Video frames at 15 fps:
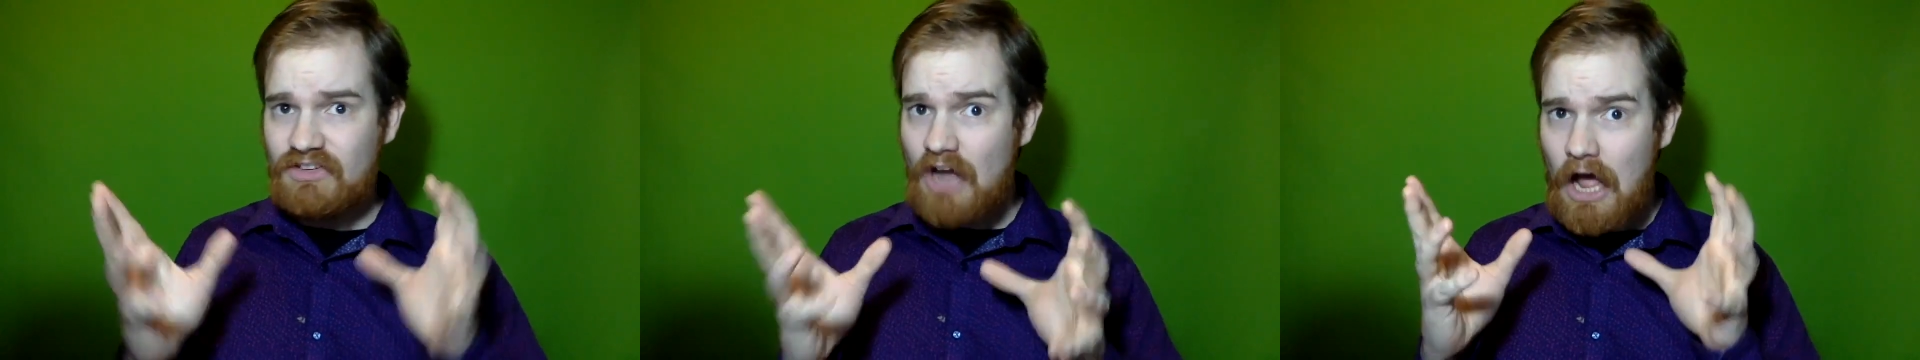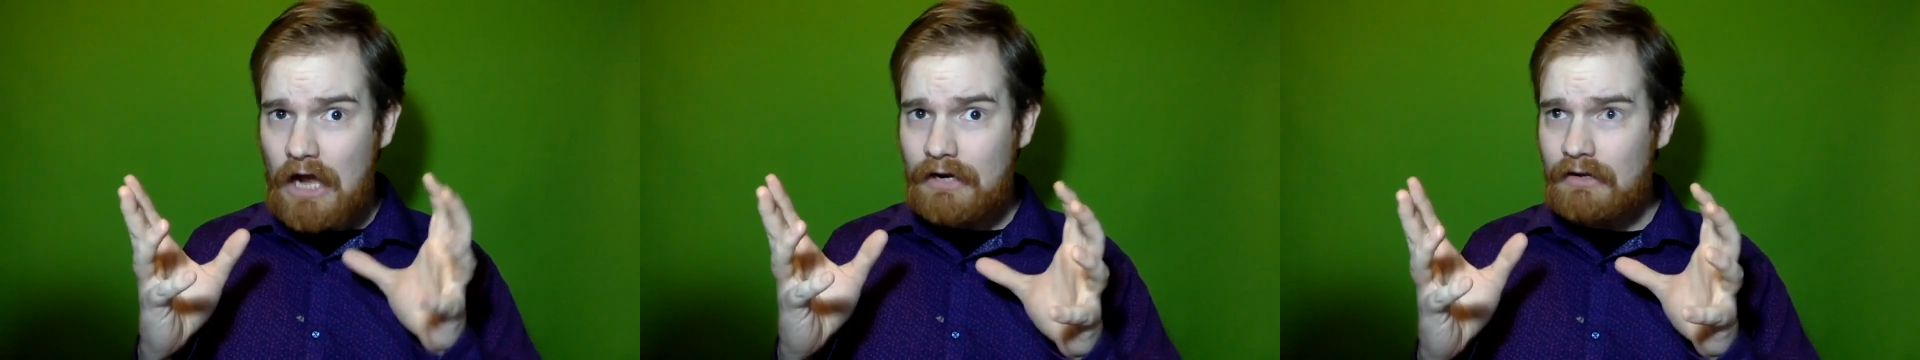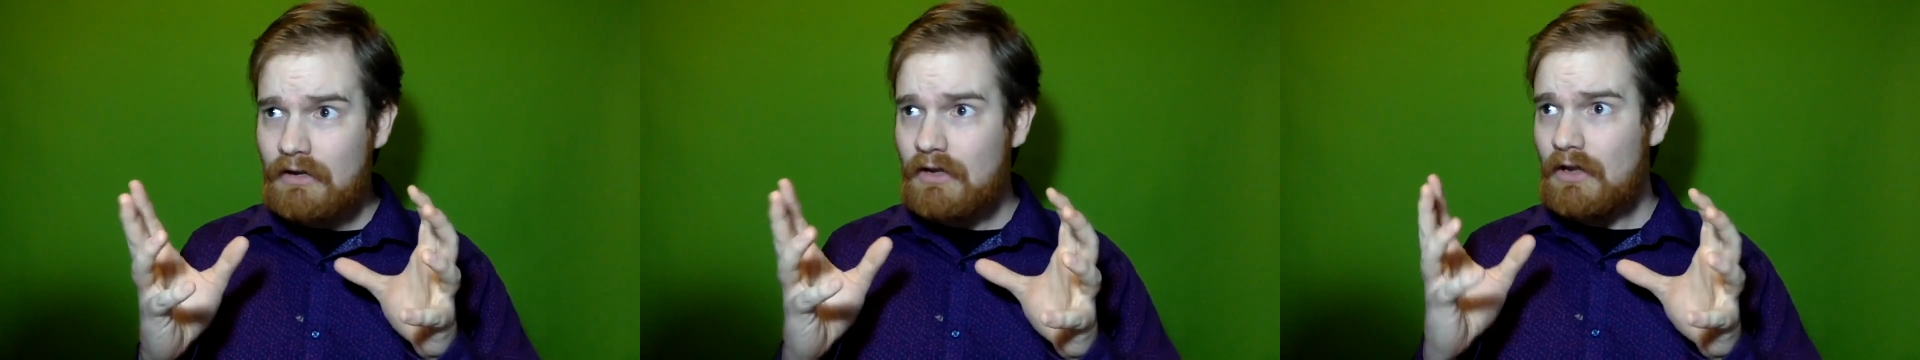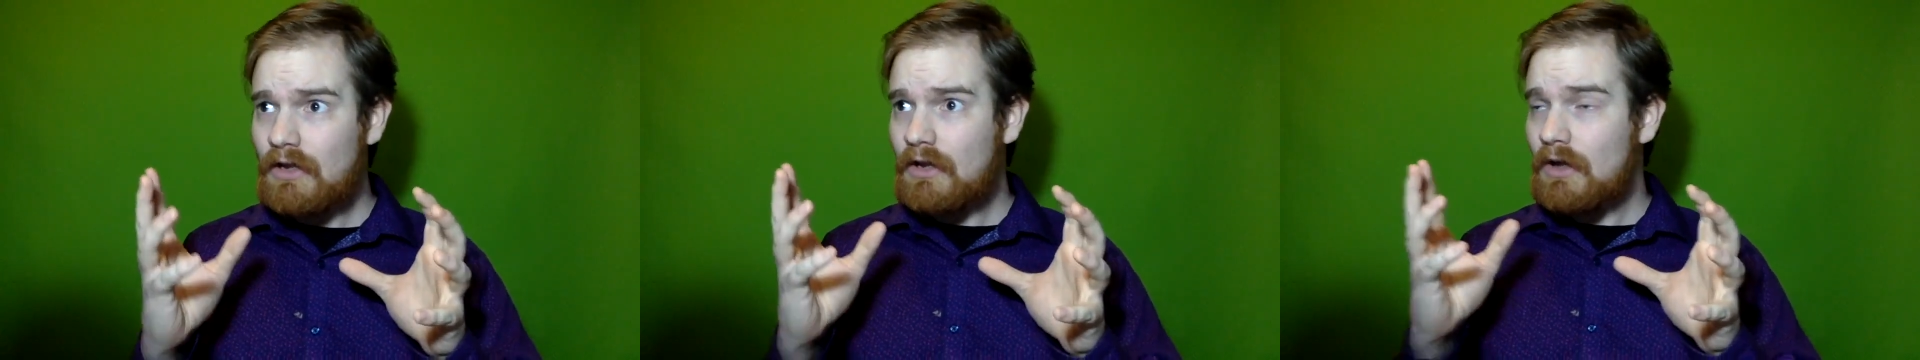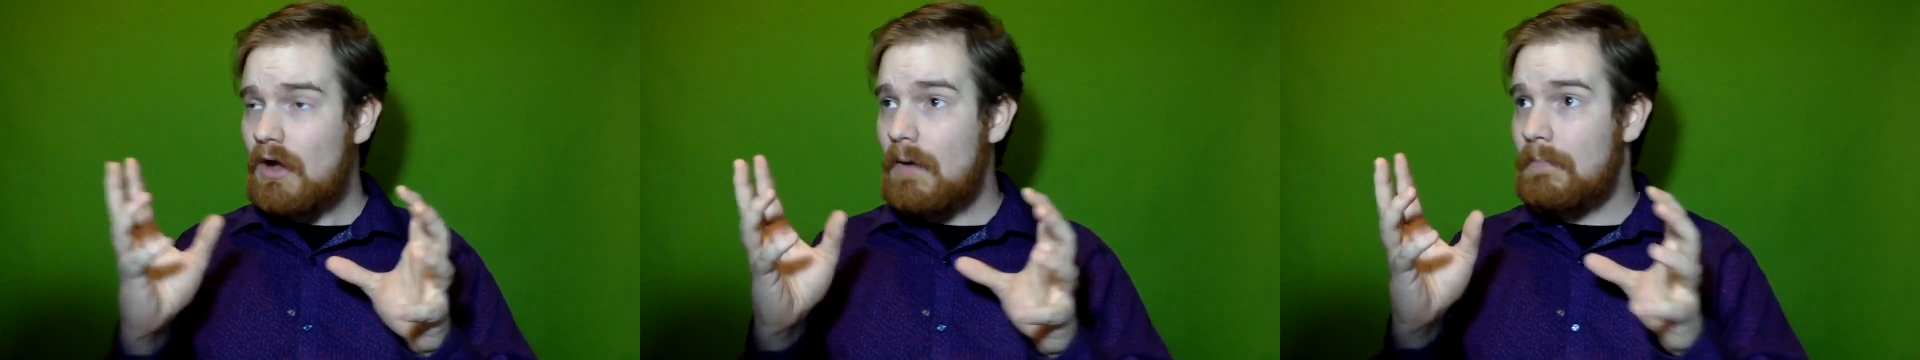not
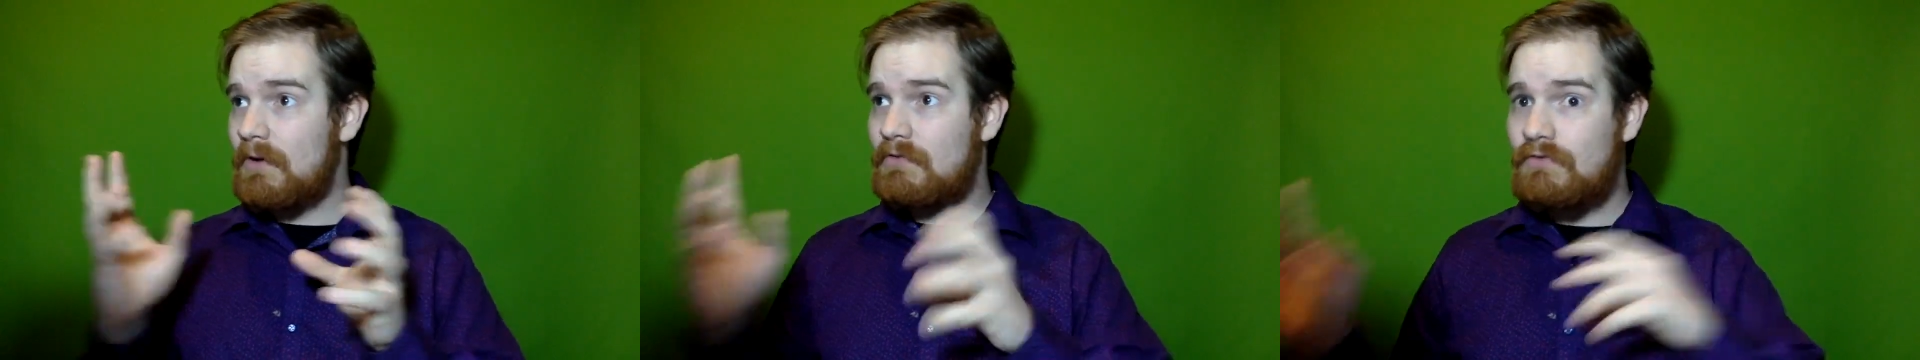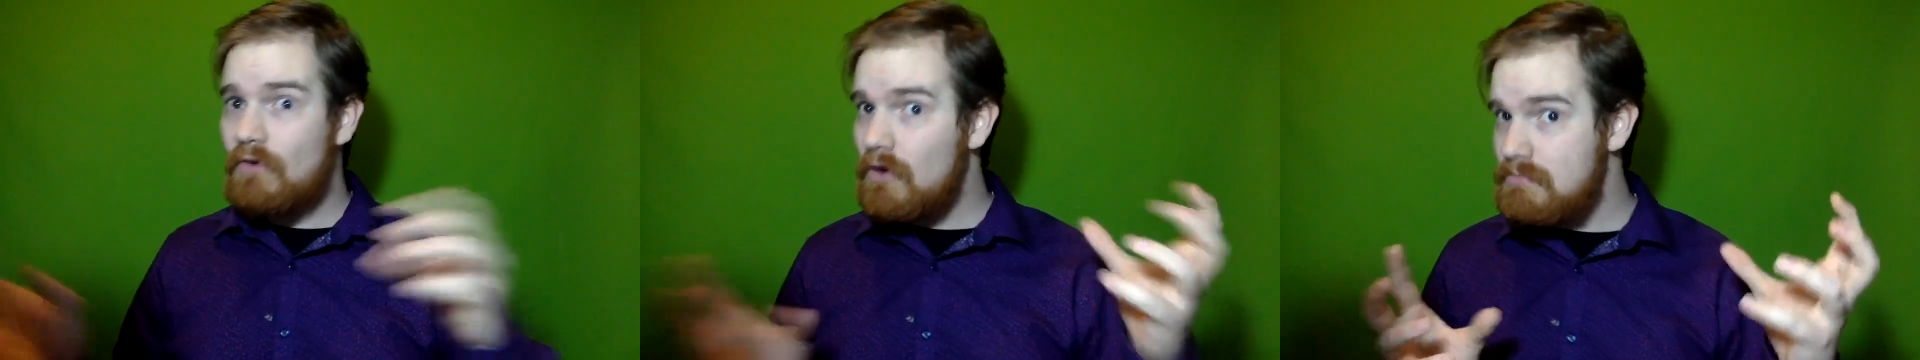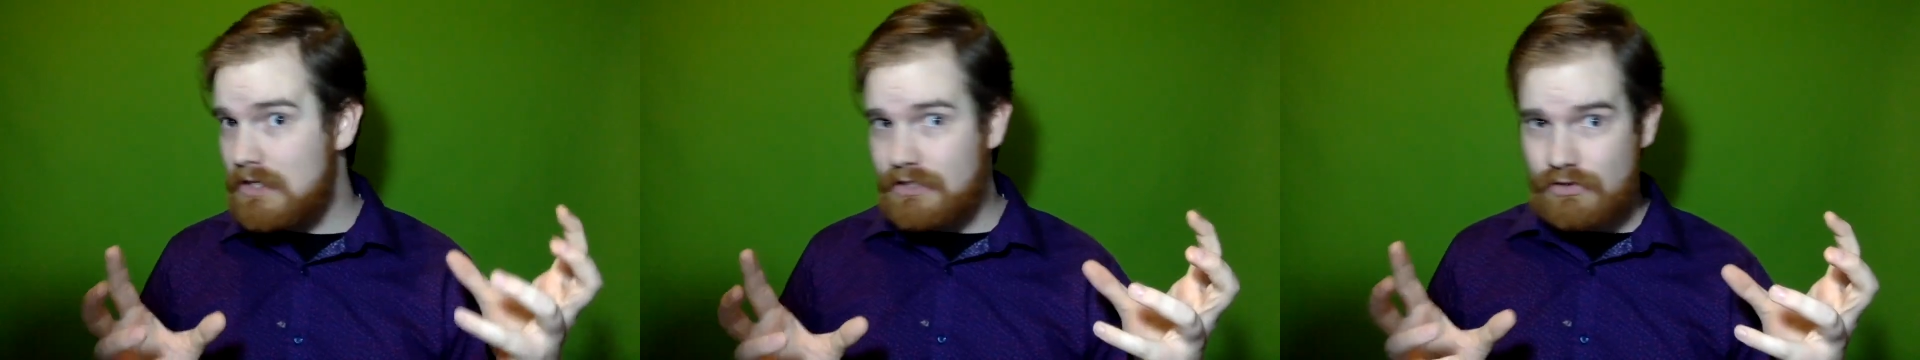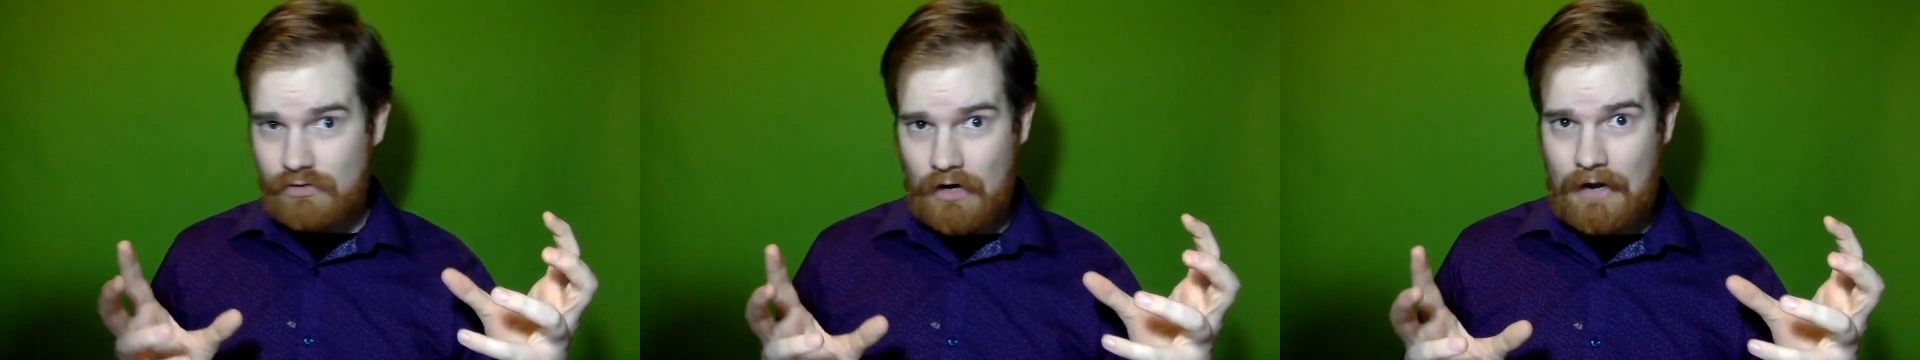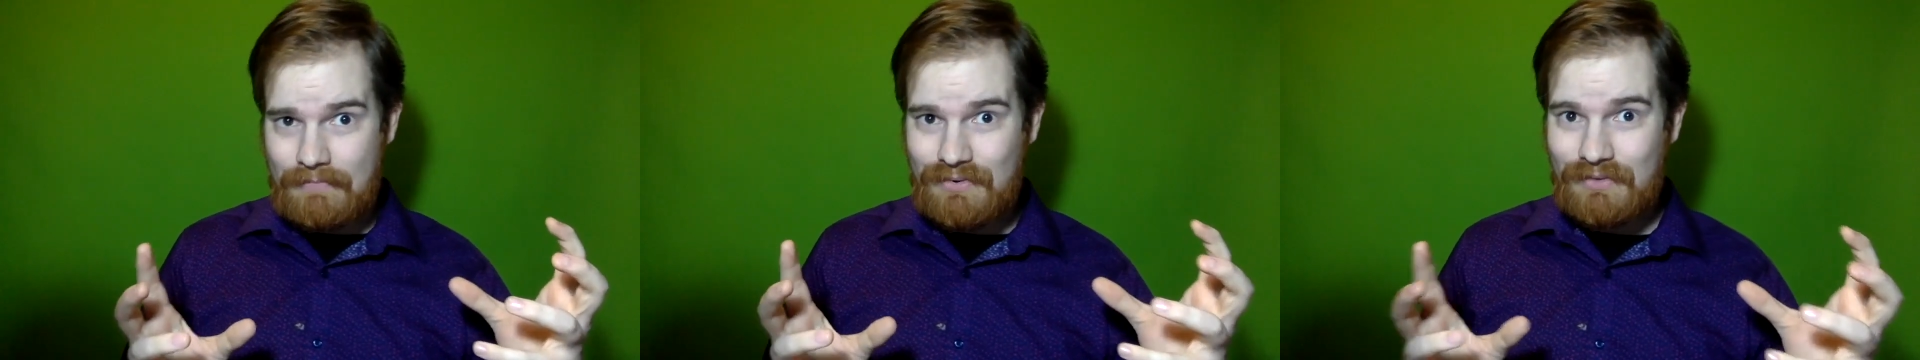a performance
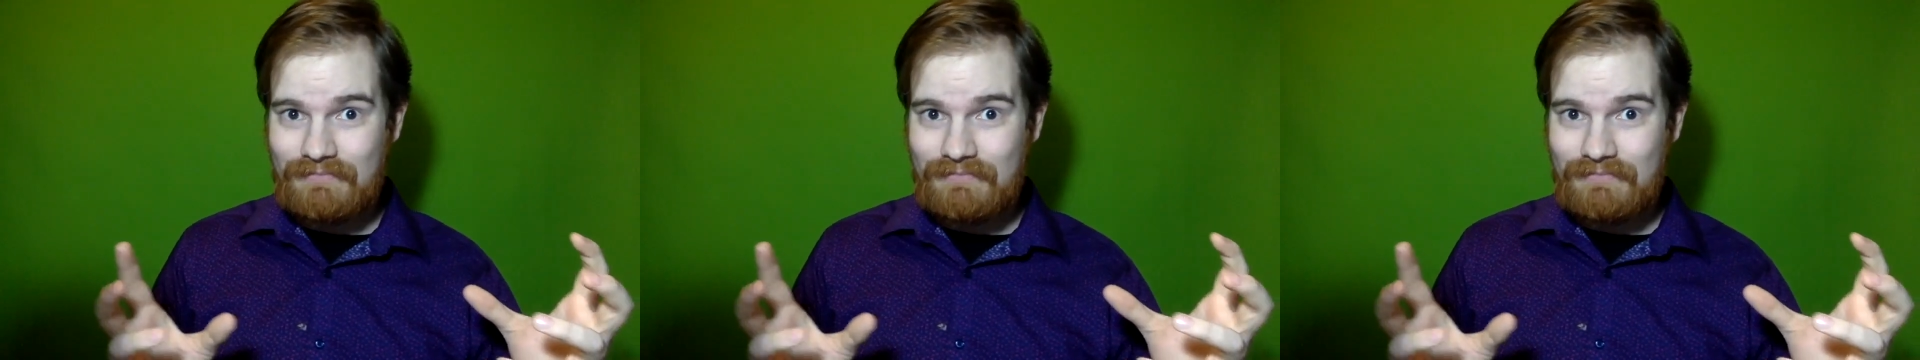gripe.